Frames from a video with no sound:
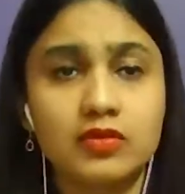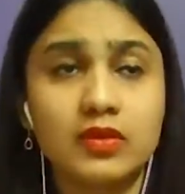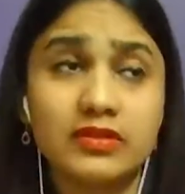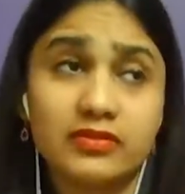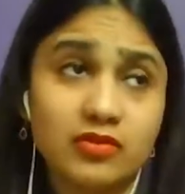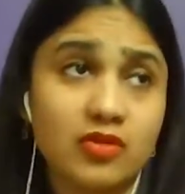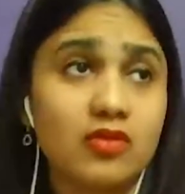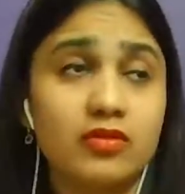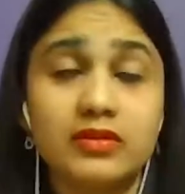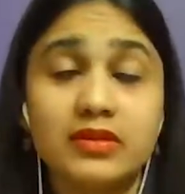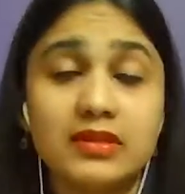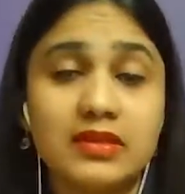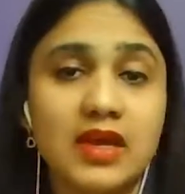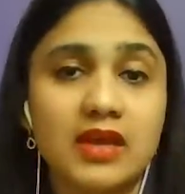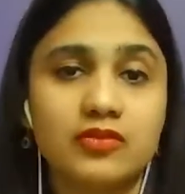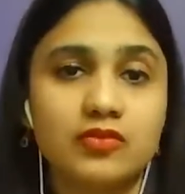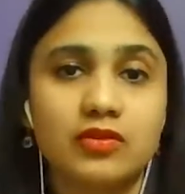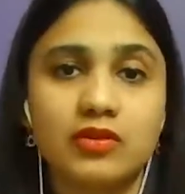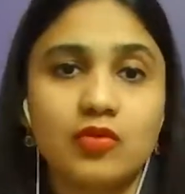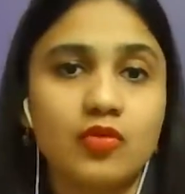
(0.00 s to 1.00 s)
So astrology is
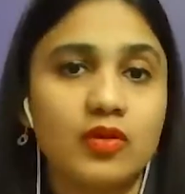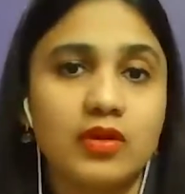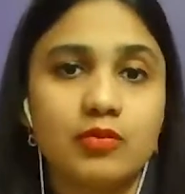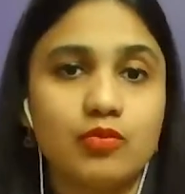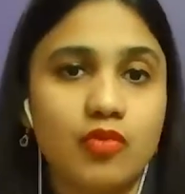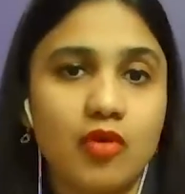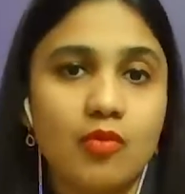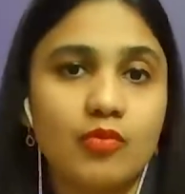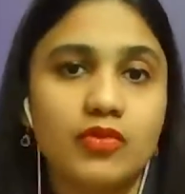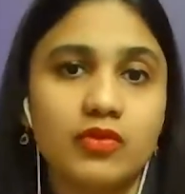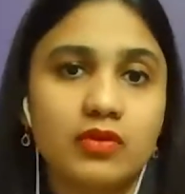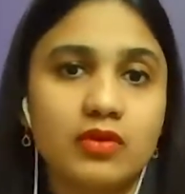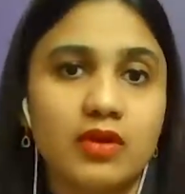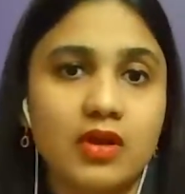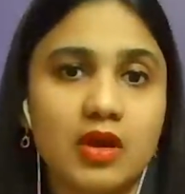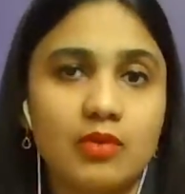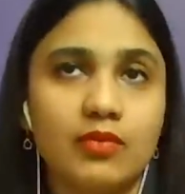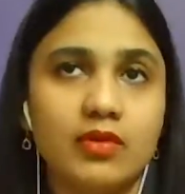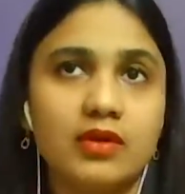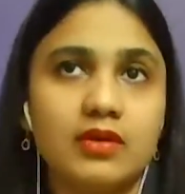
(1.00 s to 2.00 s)
actually quite popular
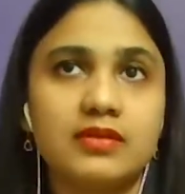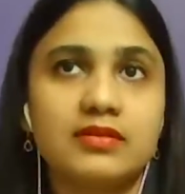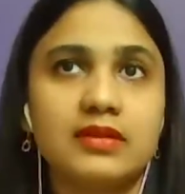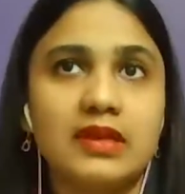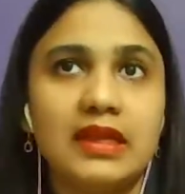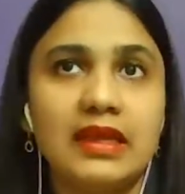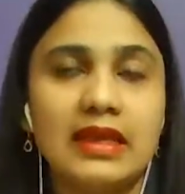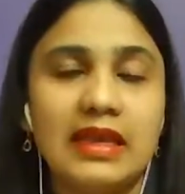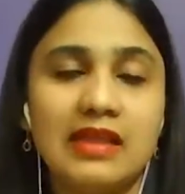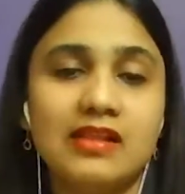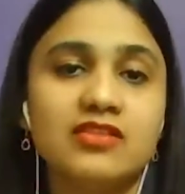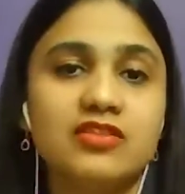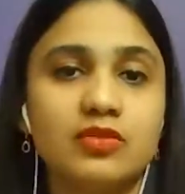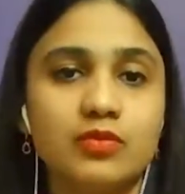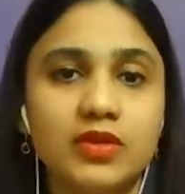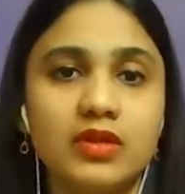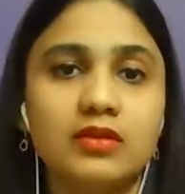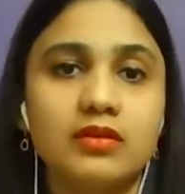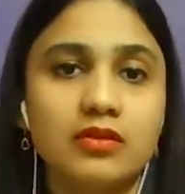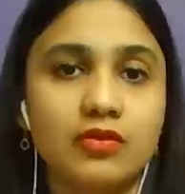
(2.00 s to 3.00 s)
amongst like
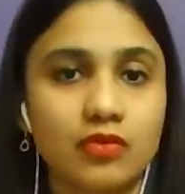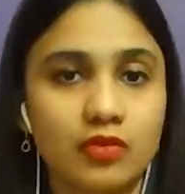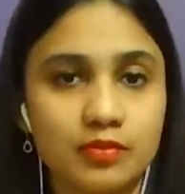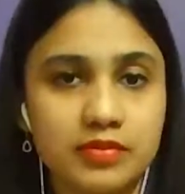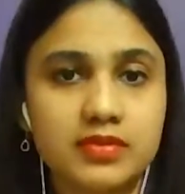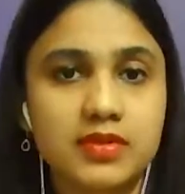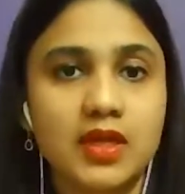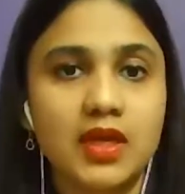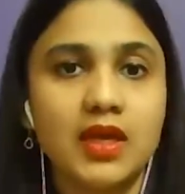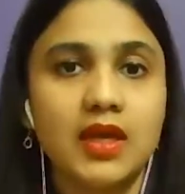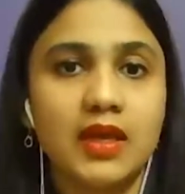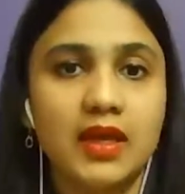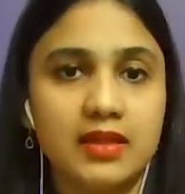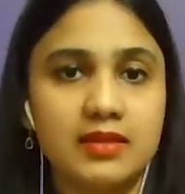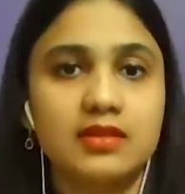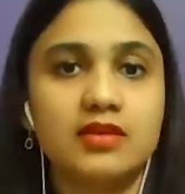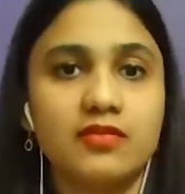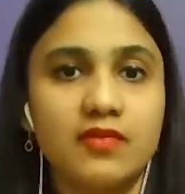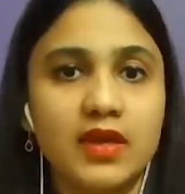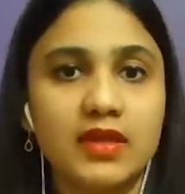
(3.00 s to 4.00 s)
LGBT groups
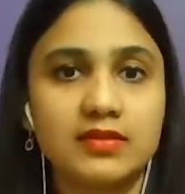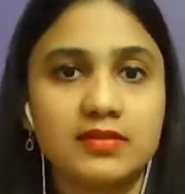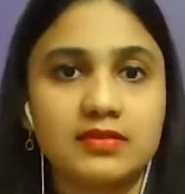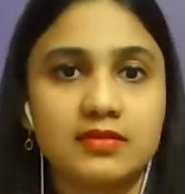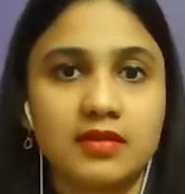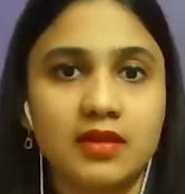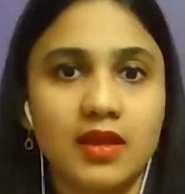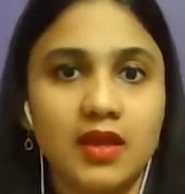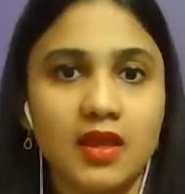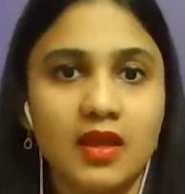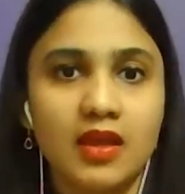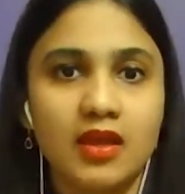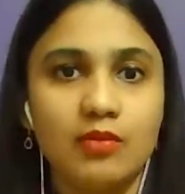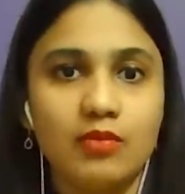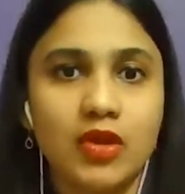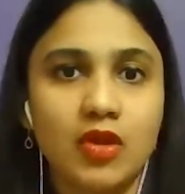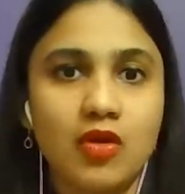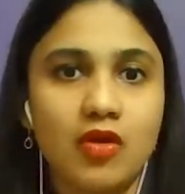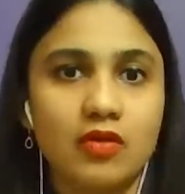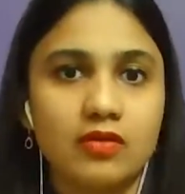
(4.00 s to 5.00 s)
in the West,
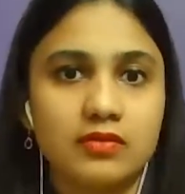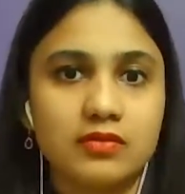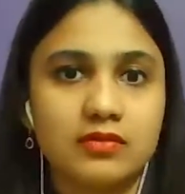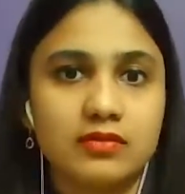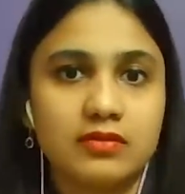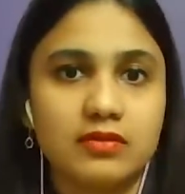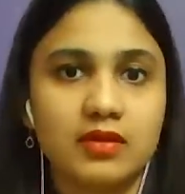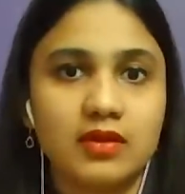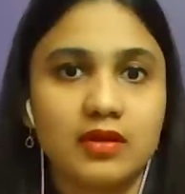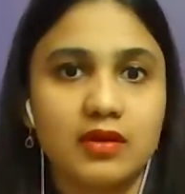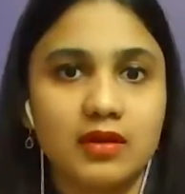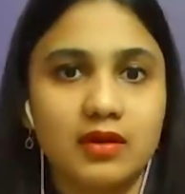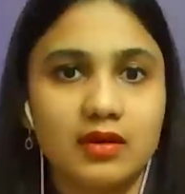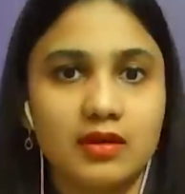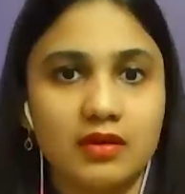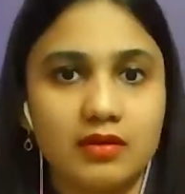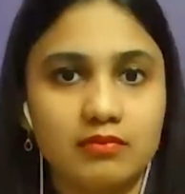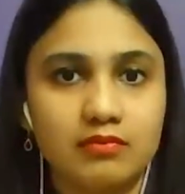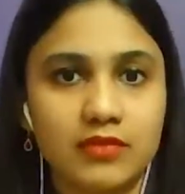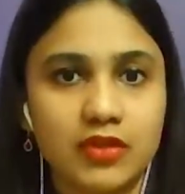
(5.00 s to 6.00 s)
because
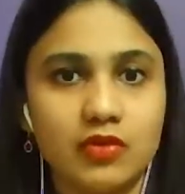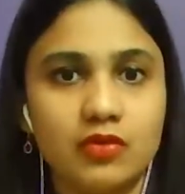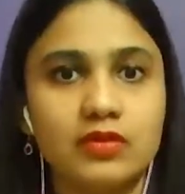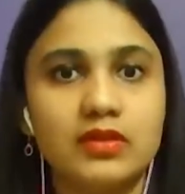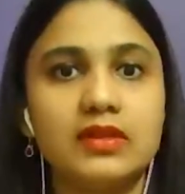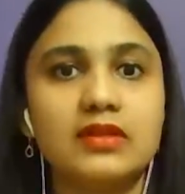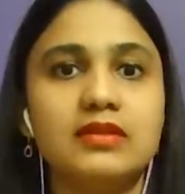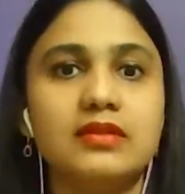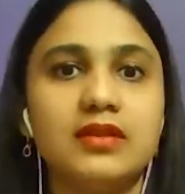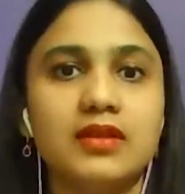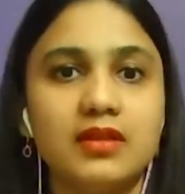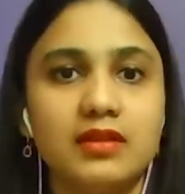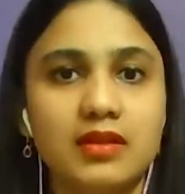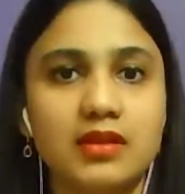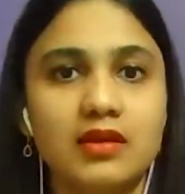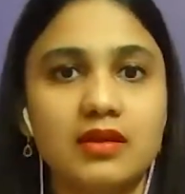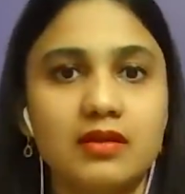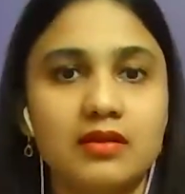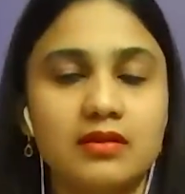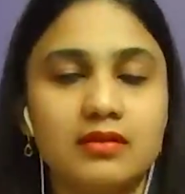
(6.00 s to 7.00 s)
they see
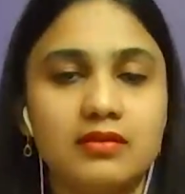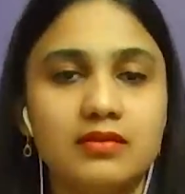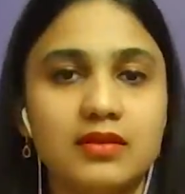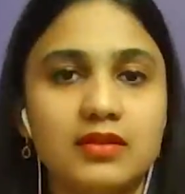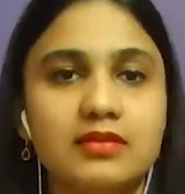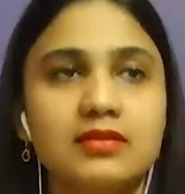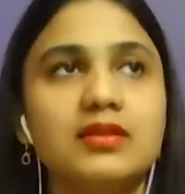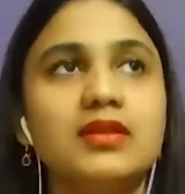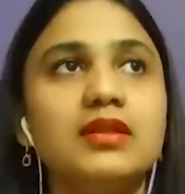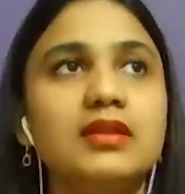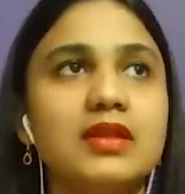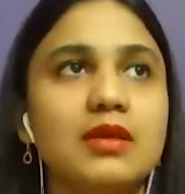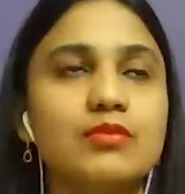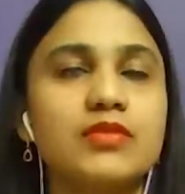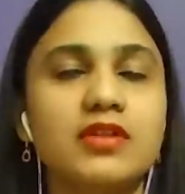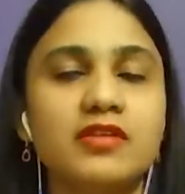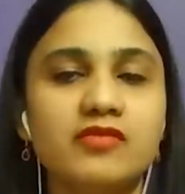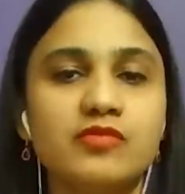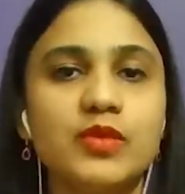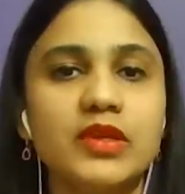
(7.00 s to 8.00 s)

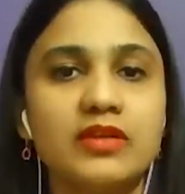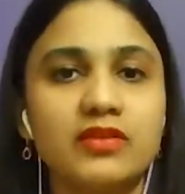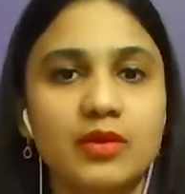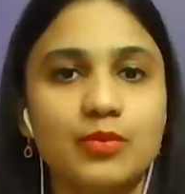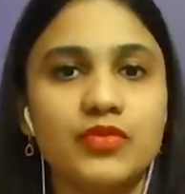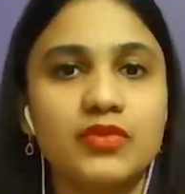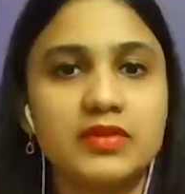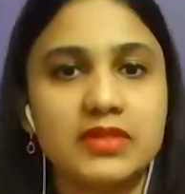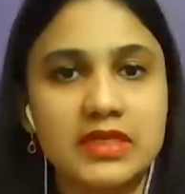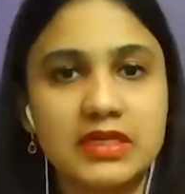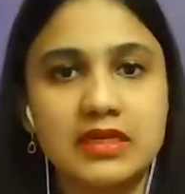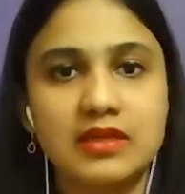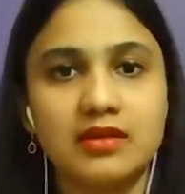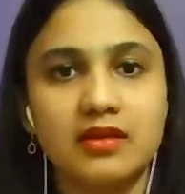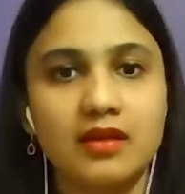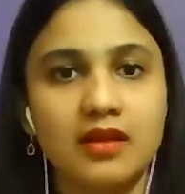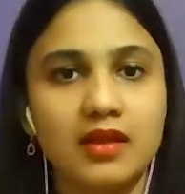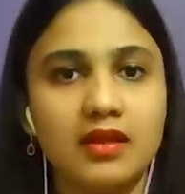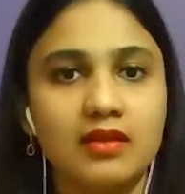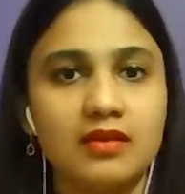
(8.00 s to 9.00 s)
themselves being
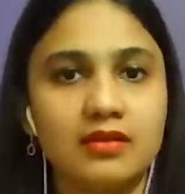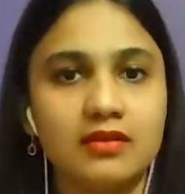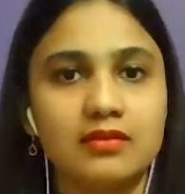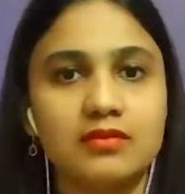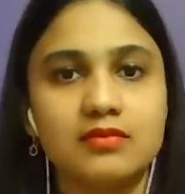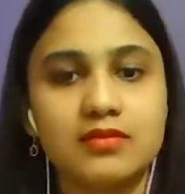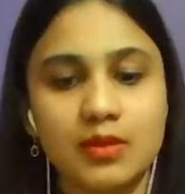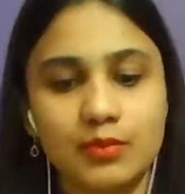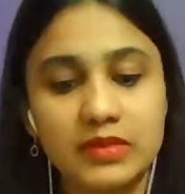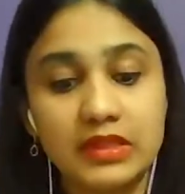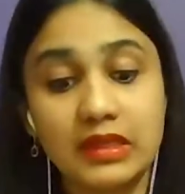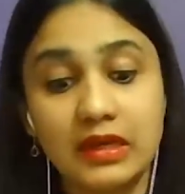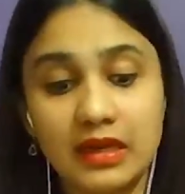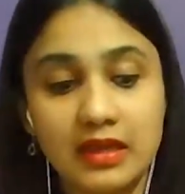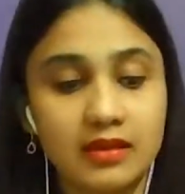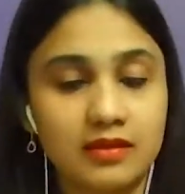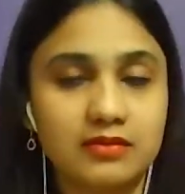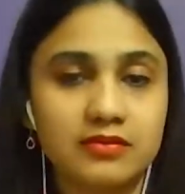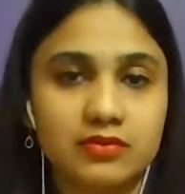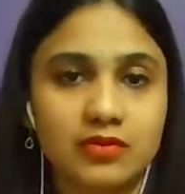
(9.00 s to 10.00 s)
represented in something
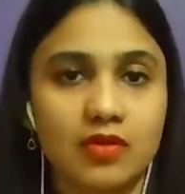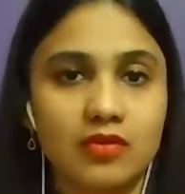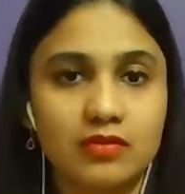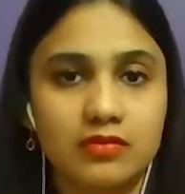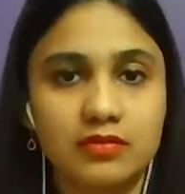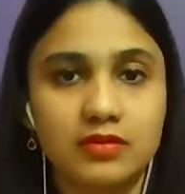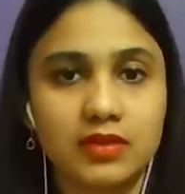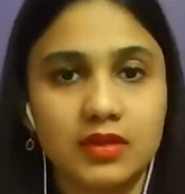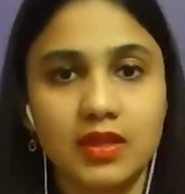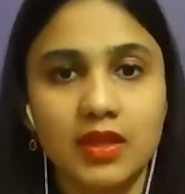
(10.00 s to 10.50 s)
like astrology.